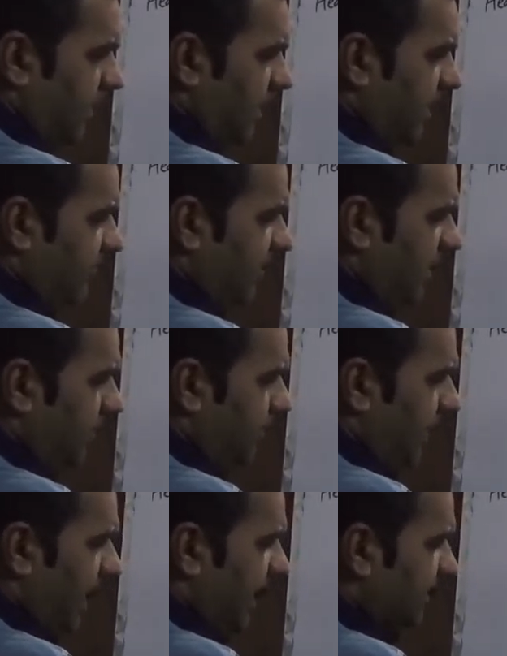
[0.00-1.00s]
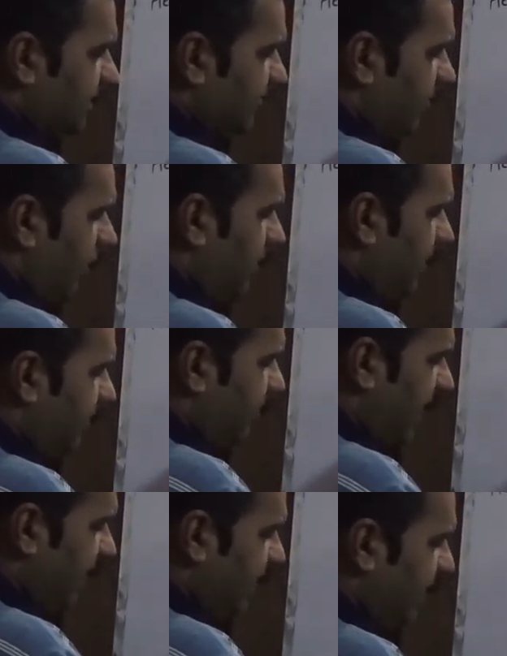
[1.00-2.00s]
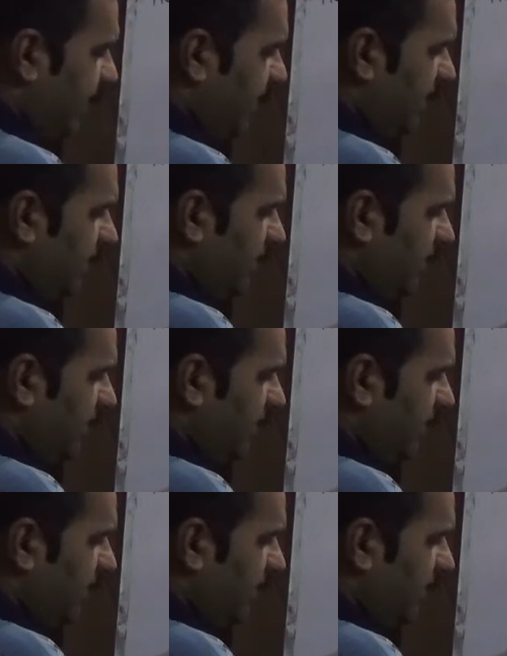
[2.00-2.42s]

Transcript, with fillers: he will pass from a refinery